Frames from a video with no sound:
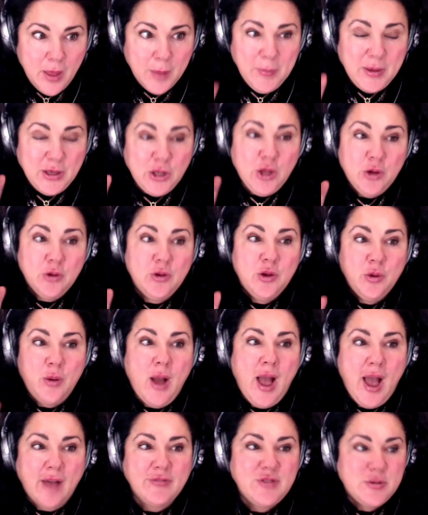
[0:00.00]
I mean, you
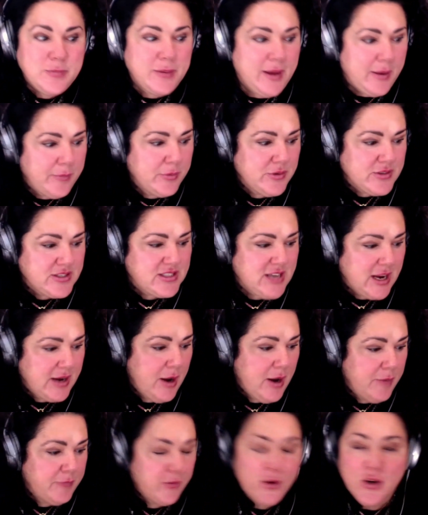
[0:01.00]
have to be able to
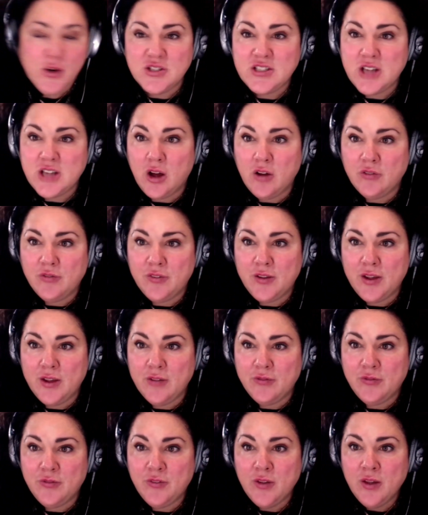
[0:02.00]
stand up for yourself.
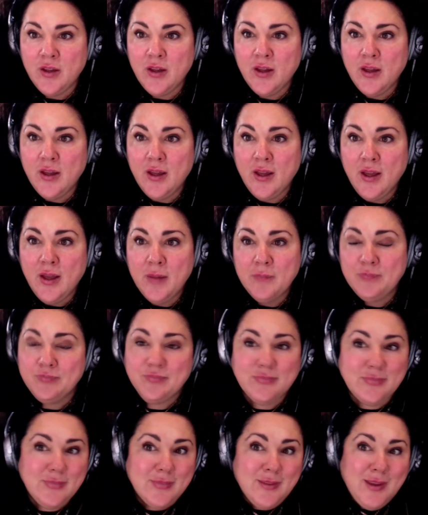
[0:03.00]
If
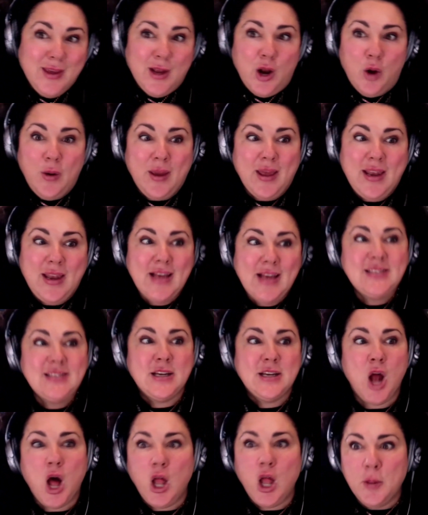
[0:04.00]
it
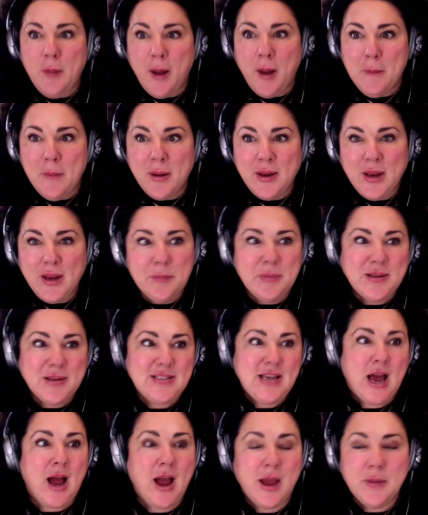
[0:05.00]
isn't all about money,
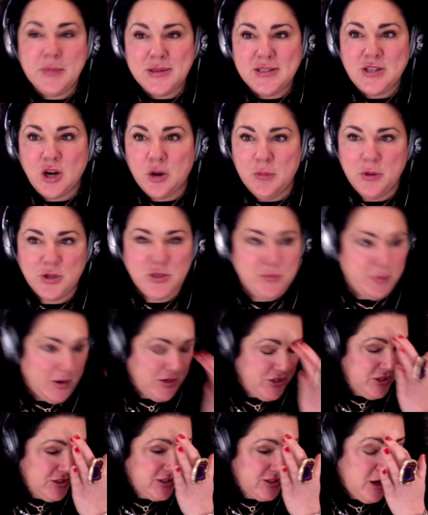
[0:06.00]
but time is our most
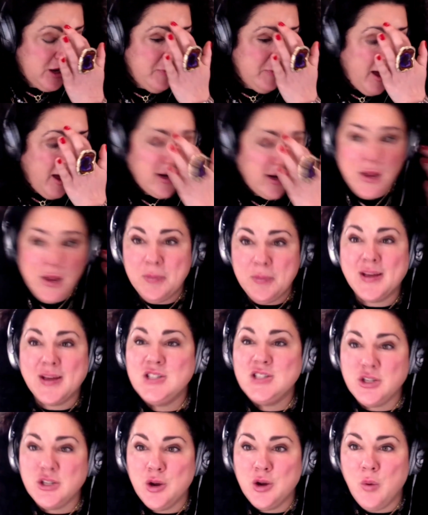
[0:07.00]
precious commodity.
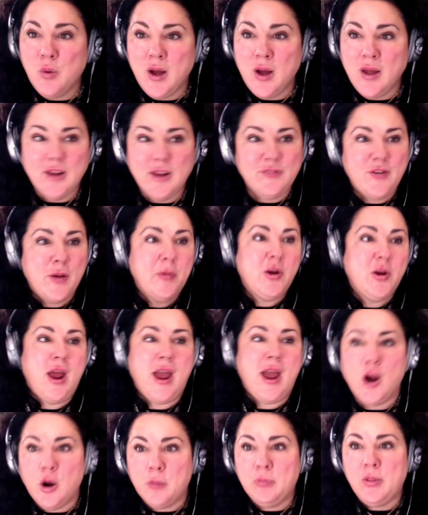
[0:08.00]
Because you know what? If I'm on
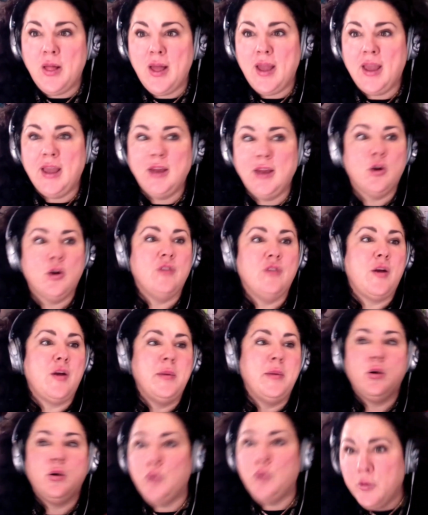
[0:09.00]
an airplane or if
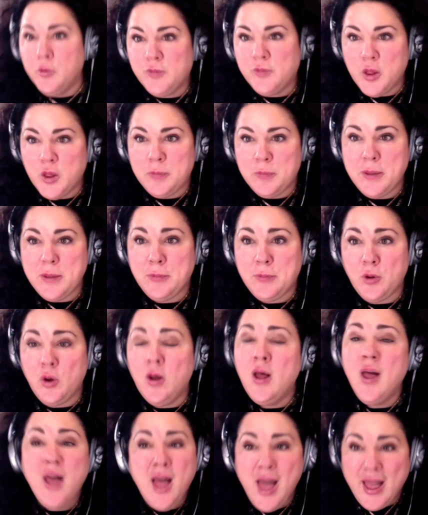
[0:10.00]
I'm in a room full of
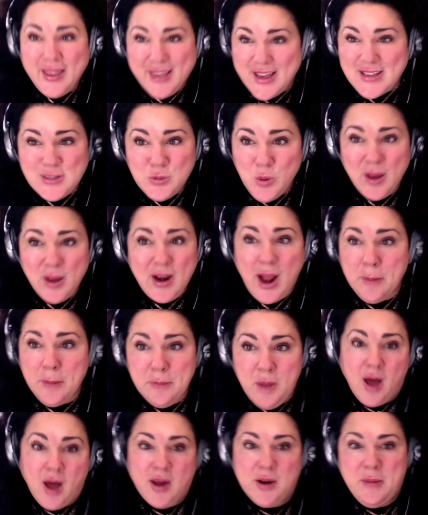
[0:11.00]
people, guess what?
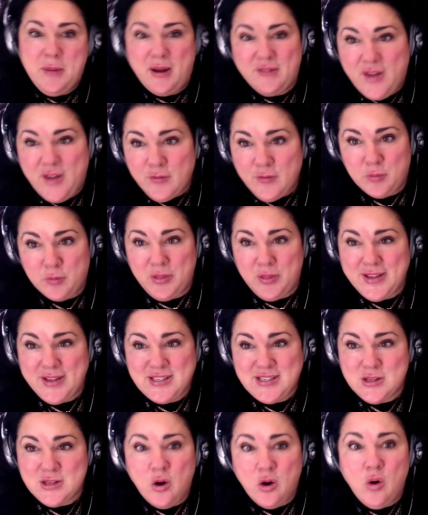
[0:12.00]
I'm not in my favorite
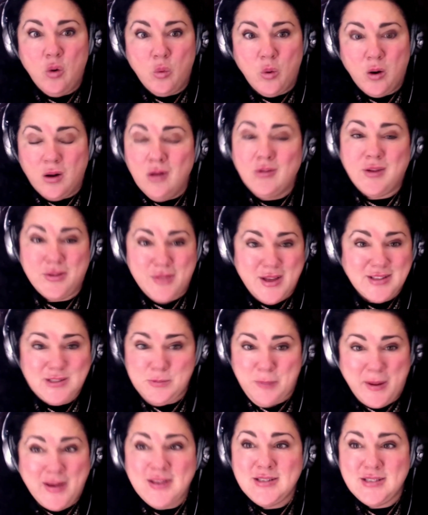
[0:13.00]
place in the whole world, and that's
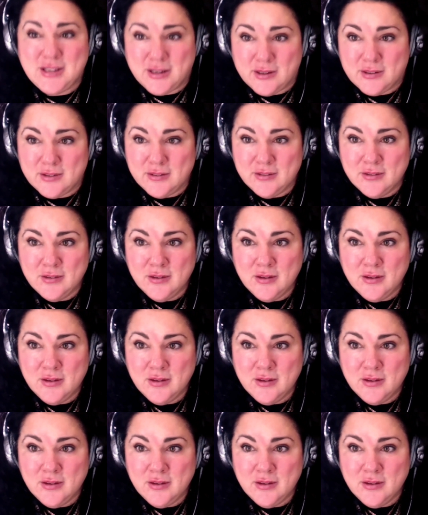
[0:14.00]
painting.